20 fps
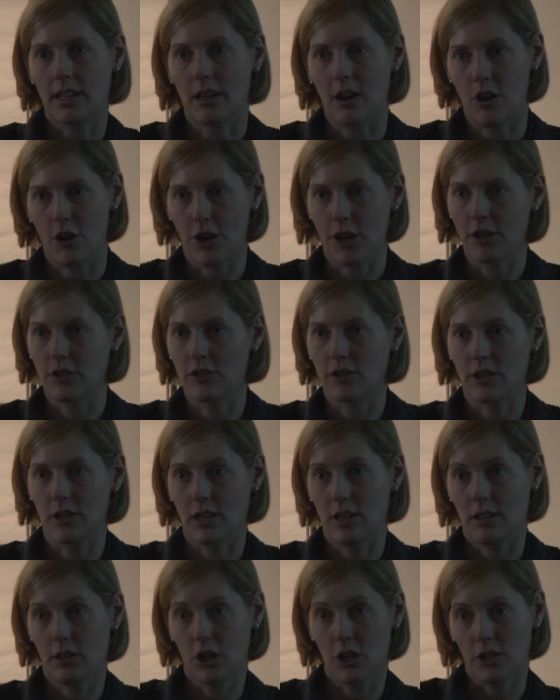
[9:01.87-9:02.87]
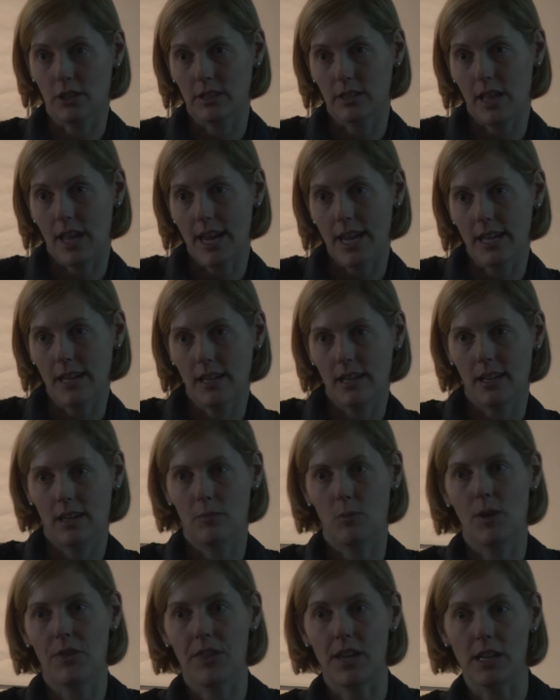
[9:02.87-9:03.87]
carnage looks like
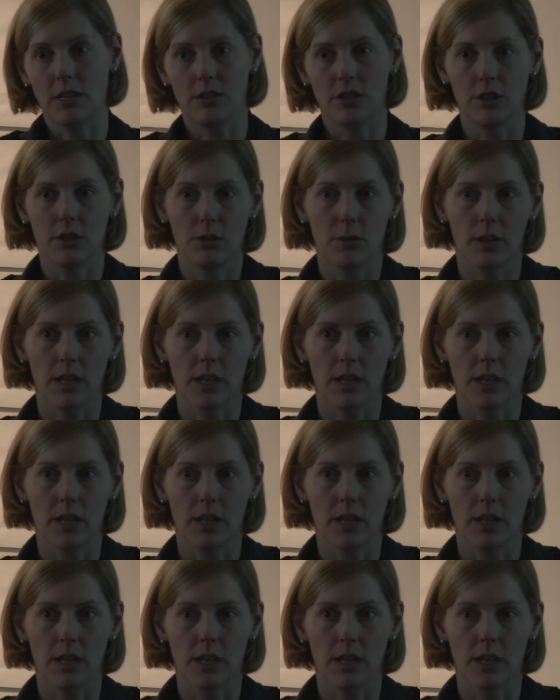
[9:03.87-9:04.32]
and what they do,